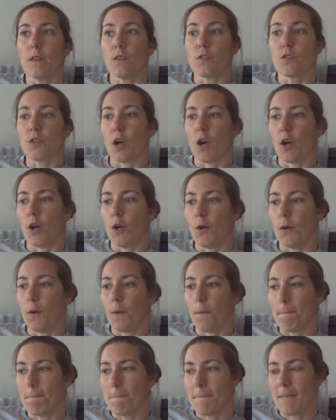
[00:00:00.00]

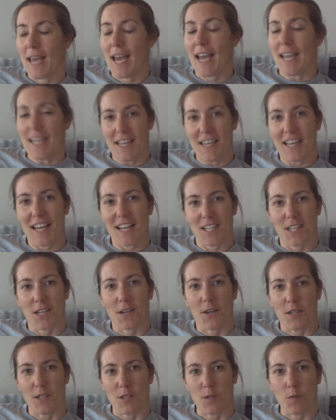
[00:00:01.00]
So yeah, you get to
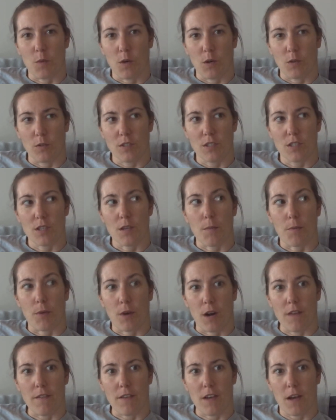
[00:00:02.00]
go into Walt's
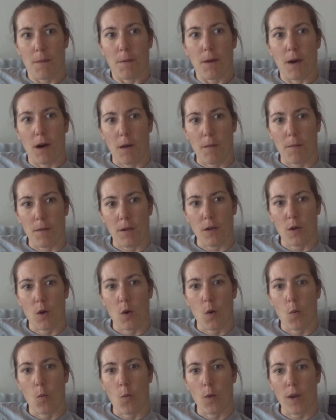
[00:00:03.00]
private apartment,
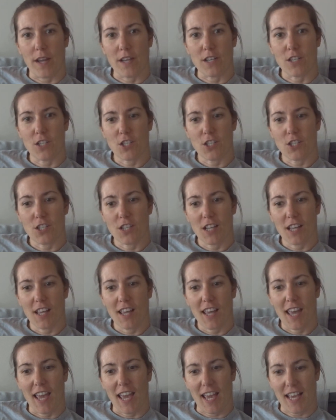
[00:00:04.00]
which
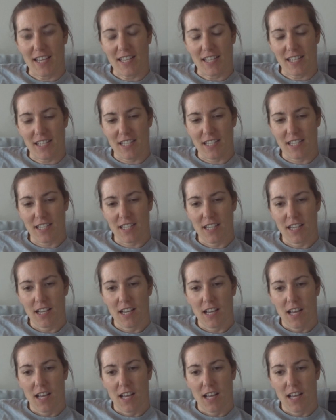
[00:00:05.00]
is